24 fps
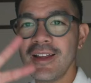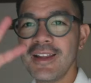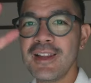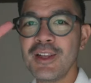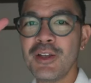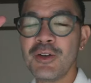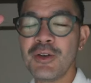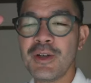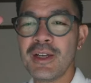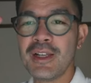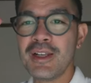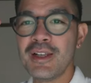
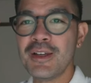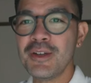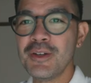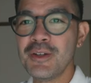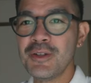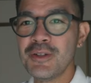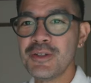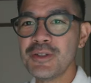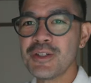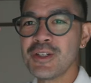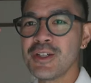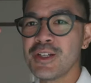Hello,
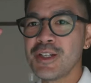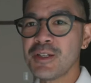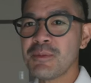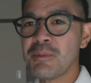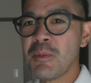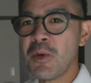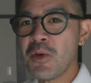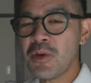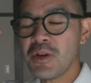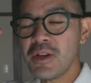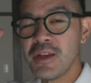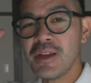hello. Good
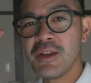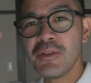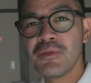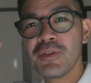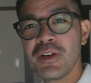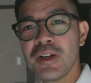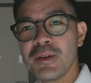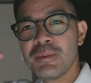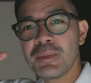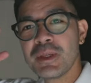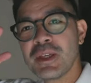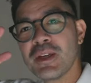morning
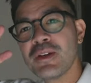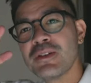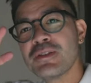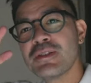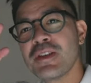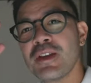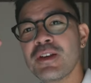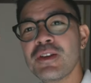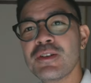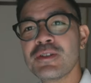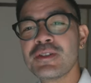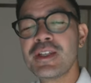from
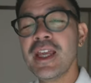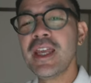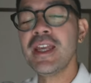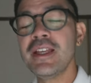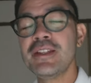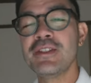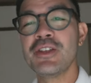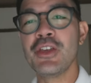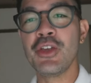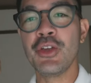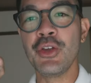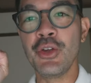Kyoto. Day
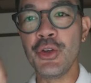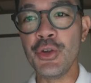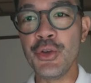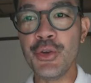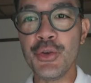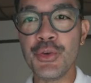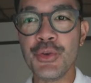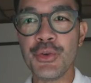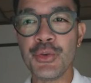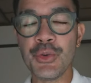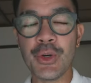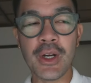
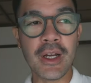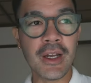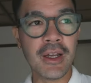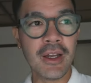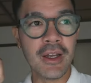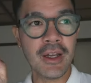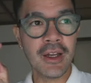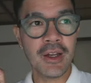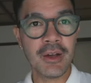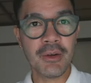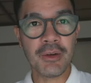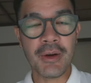two.
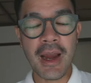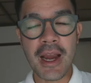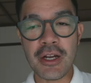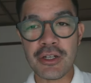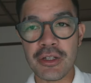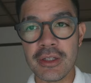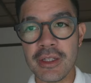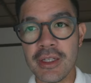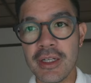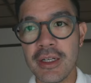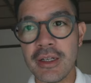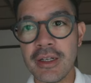We're
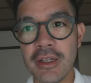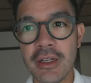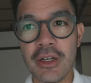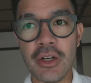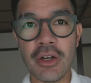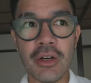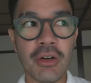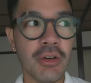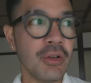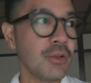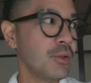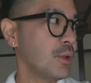actually going to
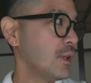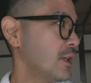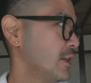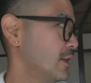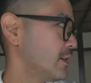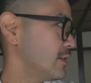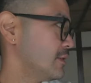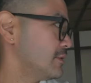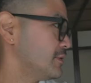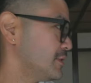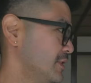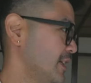go.
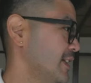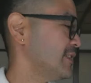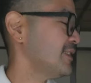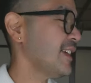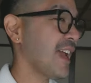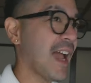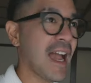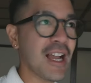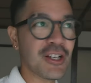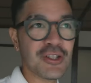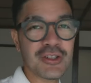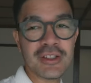See, I say
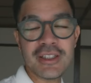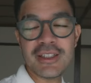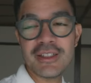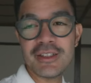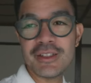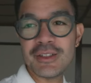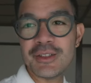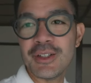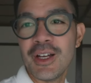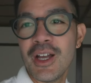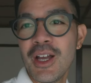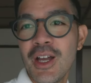actually
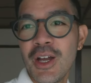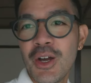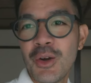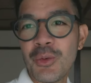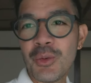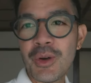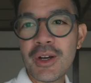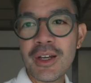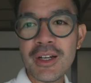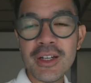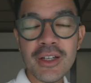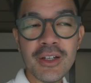two.
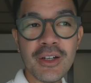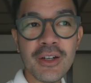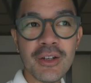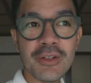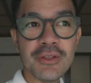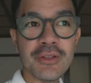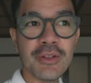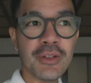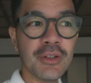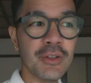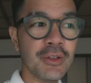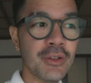We're going to go
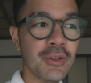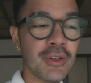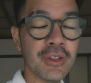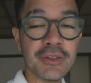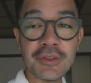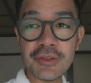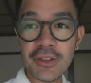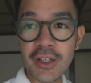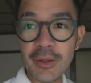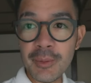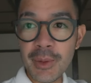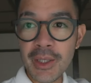to the
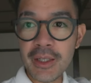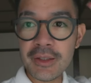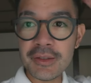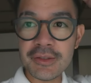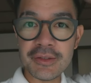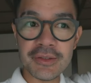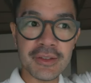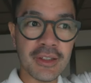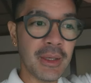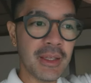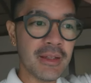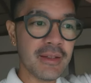
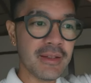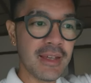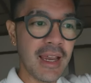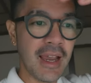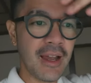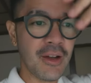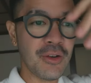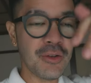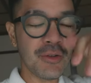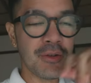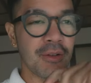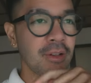Starbucks in
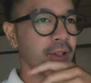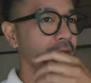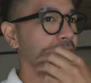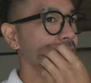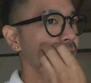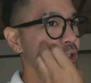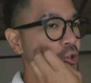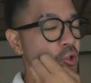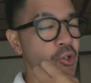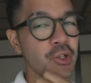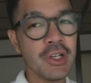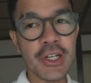town,
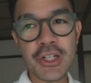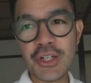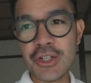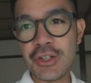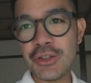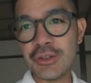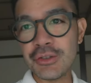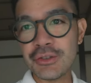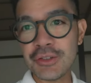the traditional